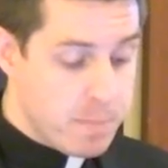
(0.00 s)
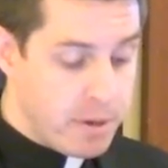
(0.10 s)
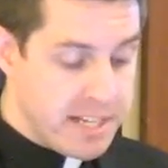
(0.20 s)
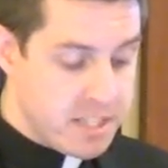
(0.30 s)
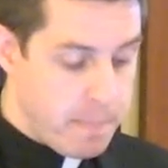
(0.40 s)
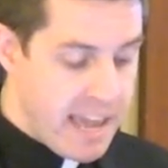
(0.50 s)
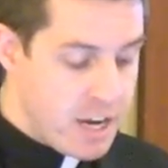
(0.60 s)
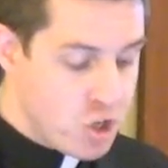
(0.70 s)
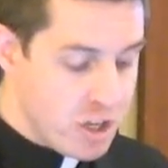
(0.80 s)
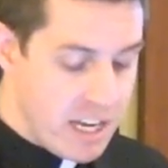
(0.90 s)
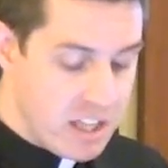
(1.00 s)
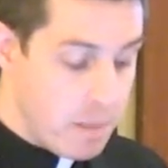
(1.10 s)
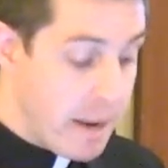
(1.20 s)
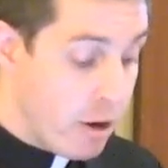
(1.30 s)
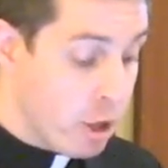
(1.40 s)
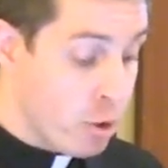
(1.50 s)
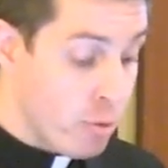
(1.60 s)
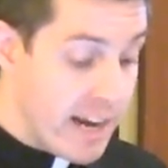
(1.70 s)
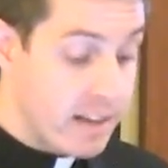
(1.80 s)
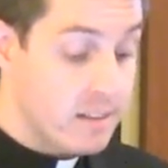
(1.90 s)
participation in the
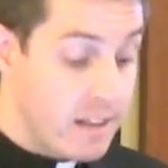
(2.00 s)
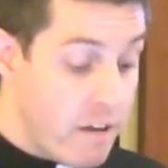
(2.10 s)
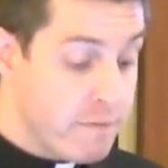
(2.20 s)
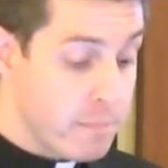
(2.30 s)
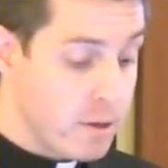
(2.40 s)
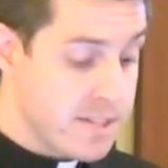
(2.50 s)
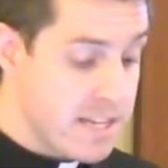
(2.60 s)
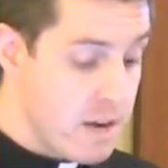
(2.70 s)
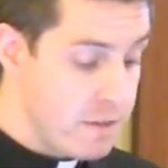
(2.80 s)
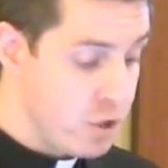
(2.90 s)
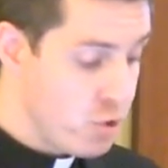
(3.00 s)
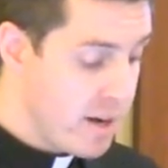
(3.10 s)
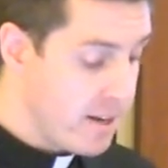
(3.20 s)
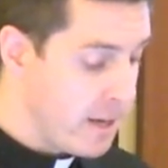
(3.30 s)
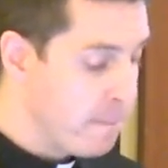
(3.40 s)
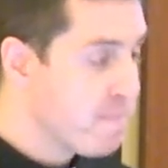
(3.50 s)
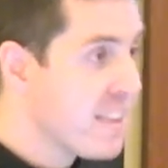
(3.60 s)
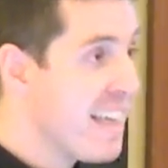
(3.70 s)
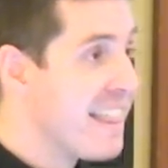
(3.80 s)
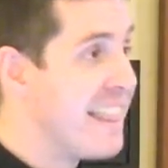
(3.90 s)
perichoretic love mercy of the Trinity,
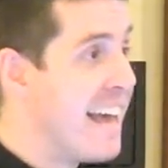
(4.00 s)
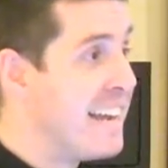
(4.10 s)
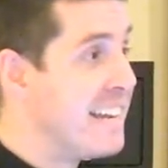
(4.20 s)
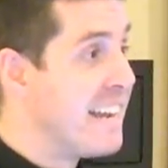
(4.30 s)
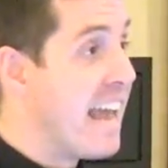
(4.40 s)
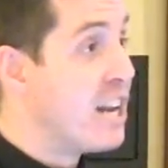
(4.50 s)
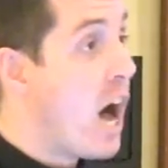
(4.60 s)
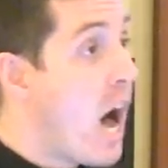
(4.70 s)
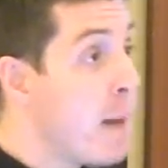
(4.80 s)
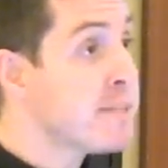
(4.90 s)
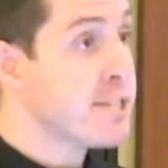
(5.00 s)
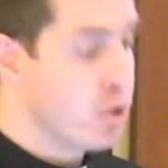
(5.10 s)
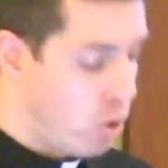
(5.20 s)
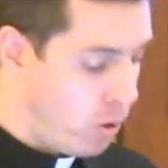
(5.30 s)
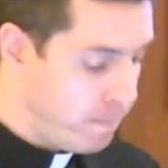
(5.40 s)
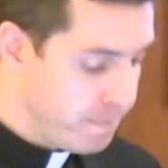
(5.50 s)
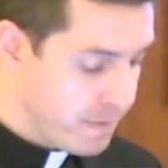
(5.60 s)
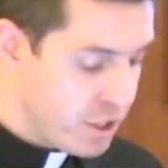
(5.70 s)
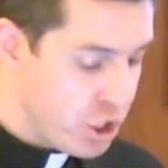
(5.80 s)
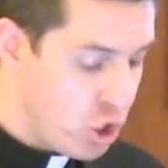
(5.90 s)
then an obstacle
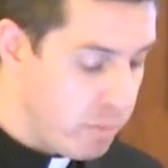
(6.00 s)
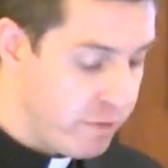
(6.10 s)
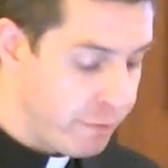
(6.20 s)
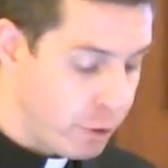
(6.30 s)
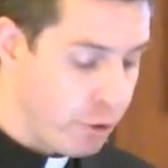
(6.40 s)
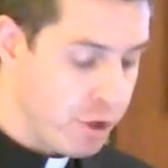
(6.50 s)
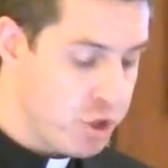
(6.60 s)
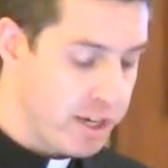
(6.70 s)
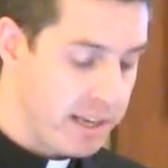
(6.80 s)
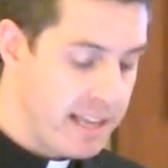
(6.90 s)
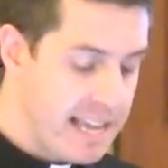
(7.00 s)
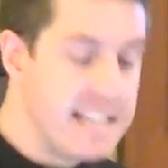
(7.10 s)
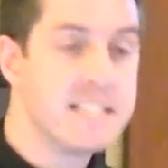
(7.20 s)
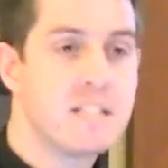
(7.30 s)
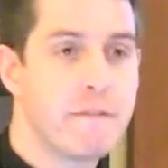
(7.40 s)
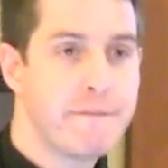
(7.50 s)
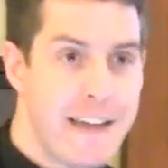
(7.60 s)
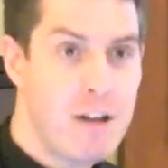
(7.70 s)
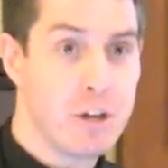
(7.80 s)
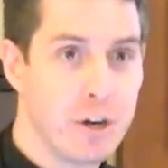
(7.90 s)
to human flourishing is the
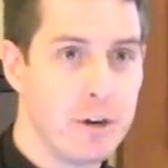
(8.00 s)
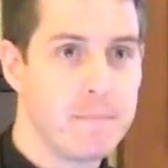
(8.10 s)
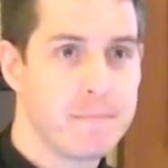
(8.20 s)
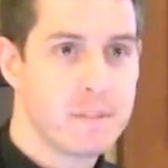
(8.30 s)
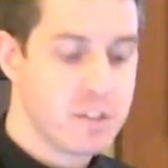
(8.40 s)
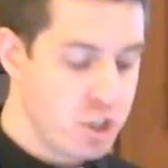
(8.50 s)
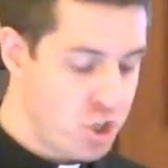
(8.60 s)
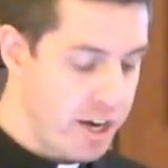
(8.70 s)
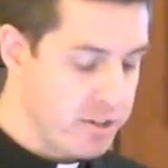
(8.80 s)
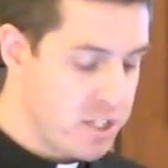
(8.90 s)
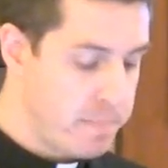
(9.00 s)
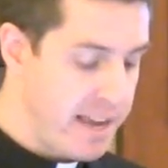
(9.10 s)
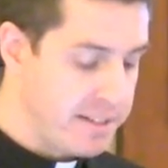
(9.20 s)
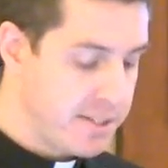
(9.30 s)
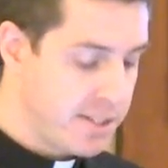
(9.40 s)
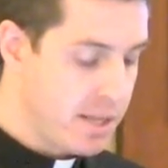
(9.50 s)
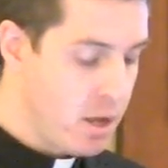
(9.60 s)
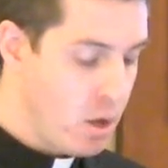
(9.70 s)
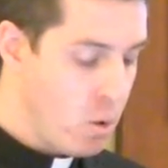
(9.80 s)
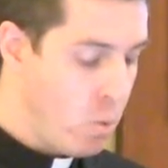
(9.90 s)
failure to share space
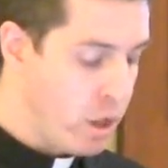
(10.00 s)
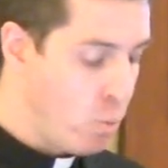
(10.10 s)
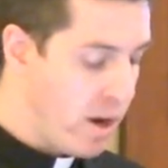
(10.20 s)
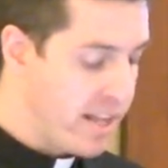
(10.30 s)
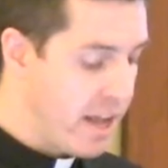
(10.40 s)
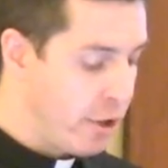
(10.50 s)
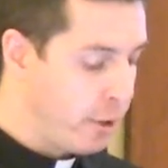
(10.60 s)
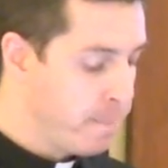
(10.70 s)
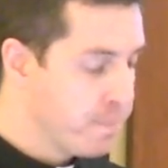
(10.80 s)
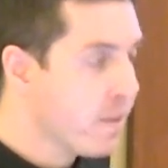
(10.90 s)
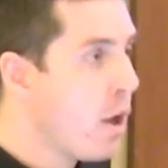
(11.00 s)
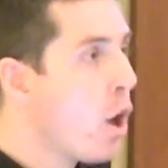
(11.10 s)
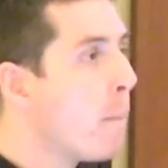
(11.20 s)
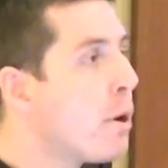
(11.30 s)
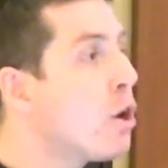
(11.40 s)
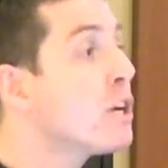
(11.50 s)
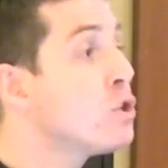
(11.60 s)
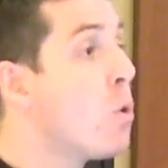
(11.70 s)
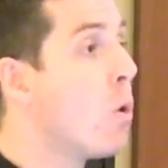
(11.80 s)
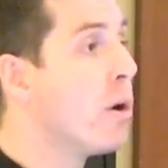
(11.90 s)
with one another.
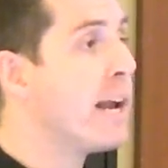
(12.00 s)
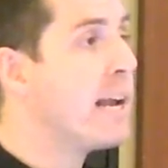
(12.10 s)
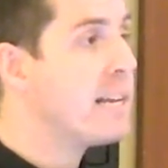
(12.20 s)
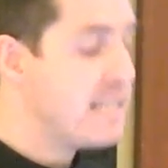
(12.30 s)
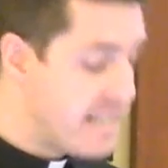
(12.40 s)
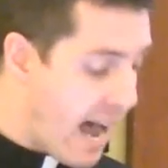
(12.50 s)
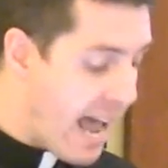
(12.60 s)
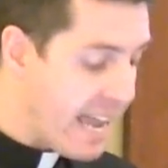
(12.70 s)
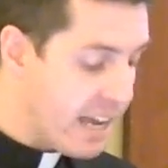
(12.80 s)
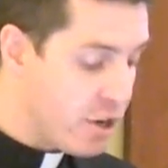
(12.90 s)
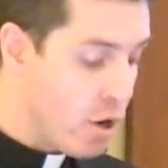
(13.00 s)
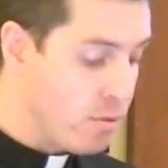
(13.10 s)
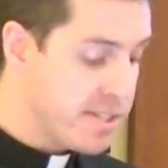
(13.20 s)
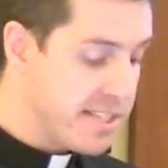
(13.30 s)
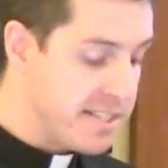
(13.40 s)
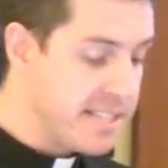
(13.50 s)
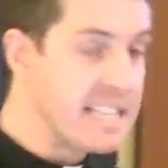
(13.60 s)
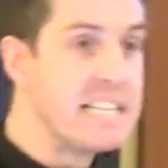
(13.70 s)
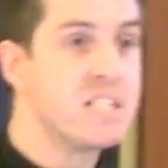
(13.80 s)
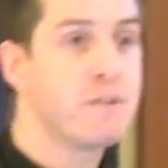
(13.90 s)
Purgatory diagnoses
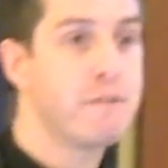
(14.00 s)
these